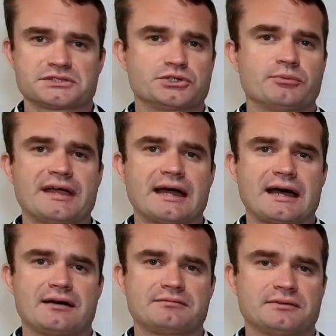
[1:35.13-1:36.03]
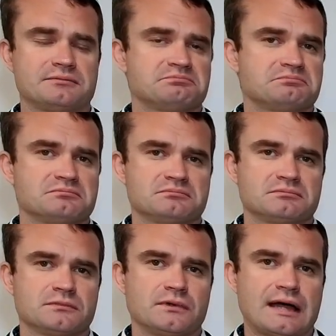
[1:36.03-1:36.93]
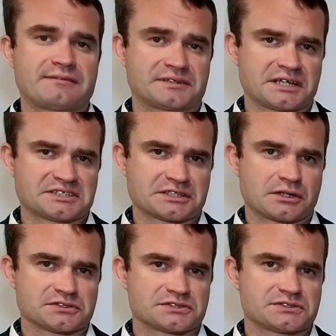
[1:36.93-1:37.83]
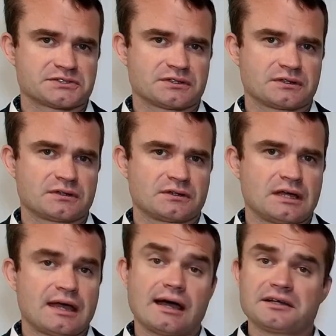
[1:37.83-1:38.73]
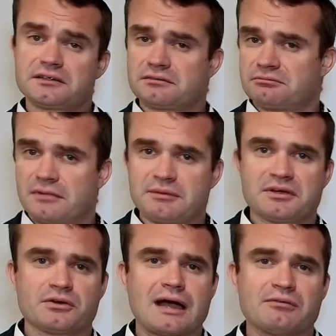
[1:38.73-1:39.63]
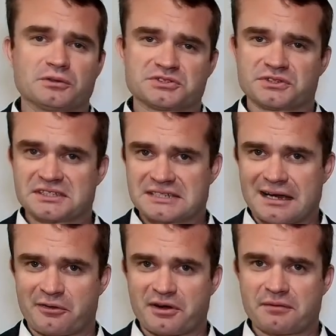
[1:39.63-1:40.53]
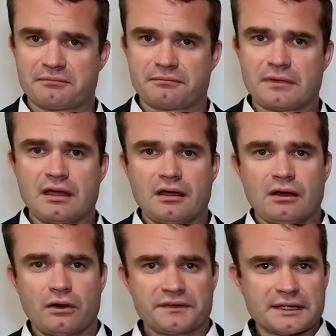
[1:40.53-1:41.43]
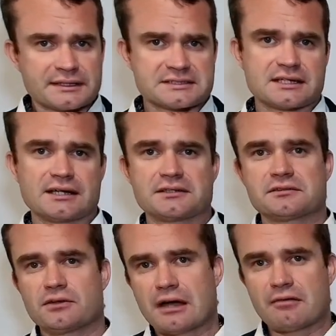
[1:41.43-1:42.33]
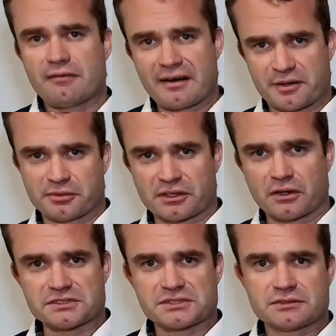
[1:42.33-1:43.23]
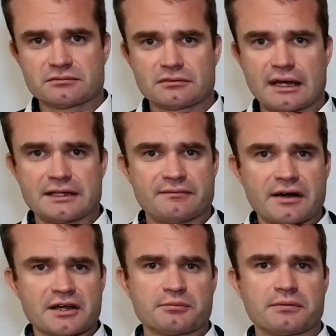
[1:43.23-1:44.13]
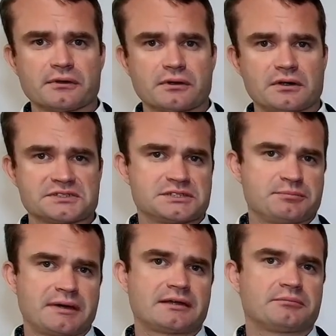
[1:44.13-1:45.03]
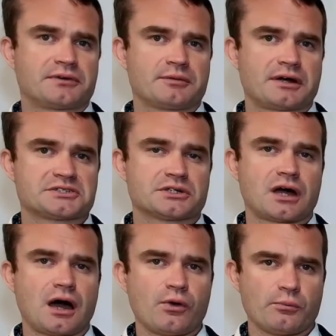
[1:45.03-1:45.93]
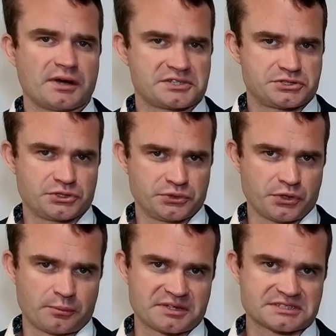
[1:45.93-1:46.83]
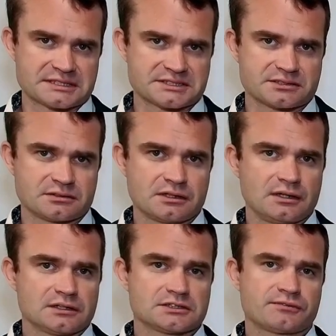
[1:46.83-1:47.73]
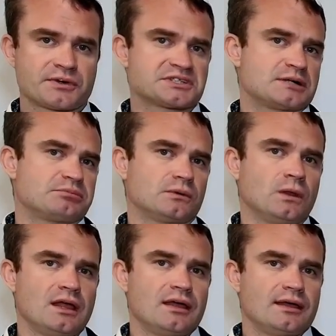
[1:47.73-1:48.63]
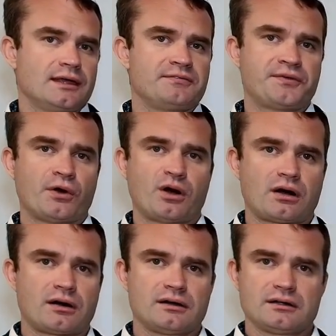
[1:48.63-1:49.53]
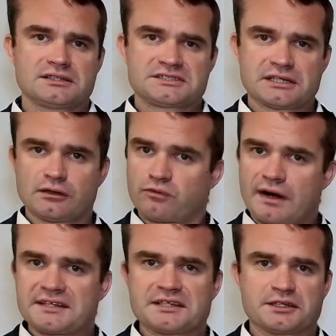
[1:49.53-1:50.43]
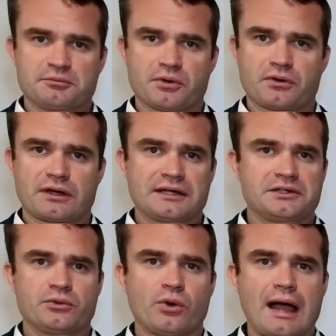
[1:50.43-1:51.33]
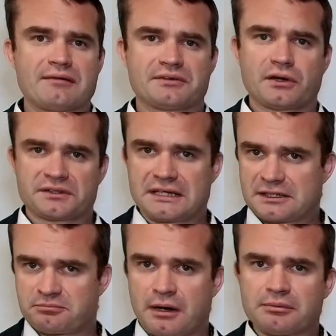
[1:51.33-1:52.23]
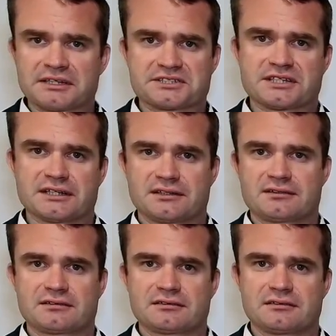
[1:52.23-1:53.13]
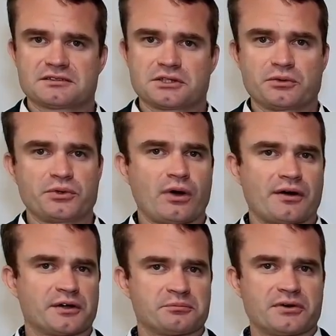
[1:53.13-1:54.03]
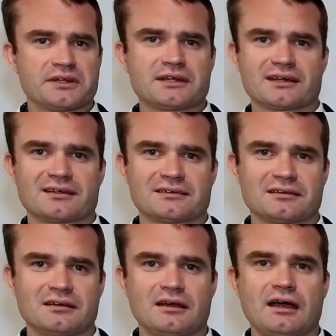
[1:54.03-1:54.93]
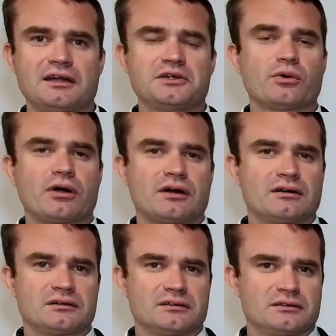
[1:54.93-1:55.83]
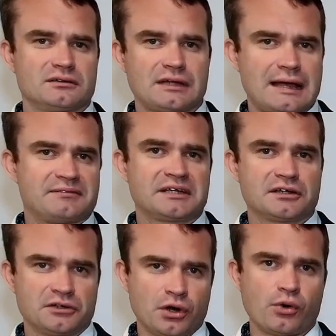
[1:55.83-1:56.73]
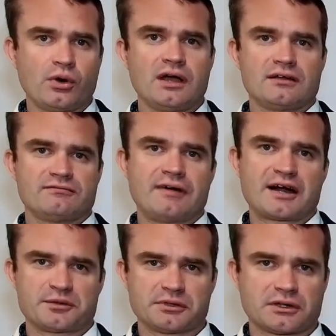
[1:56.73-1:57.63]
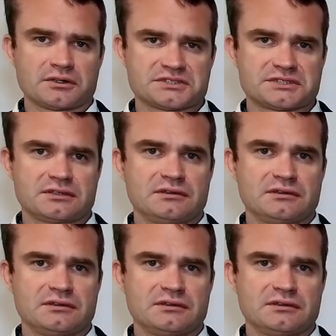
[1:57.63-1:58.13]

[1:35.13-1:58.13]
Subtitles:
You may have advertising costs. And maybe you have also the salary. On the other side, you have a variable cost. And the variable costs depend pretty much on how much you do your business. So for example, if you are still writing the book and you have not yet published it, so you are not printing it, and you are having no variable cost.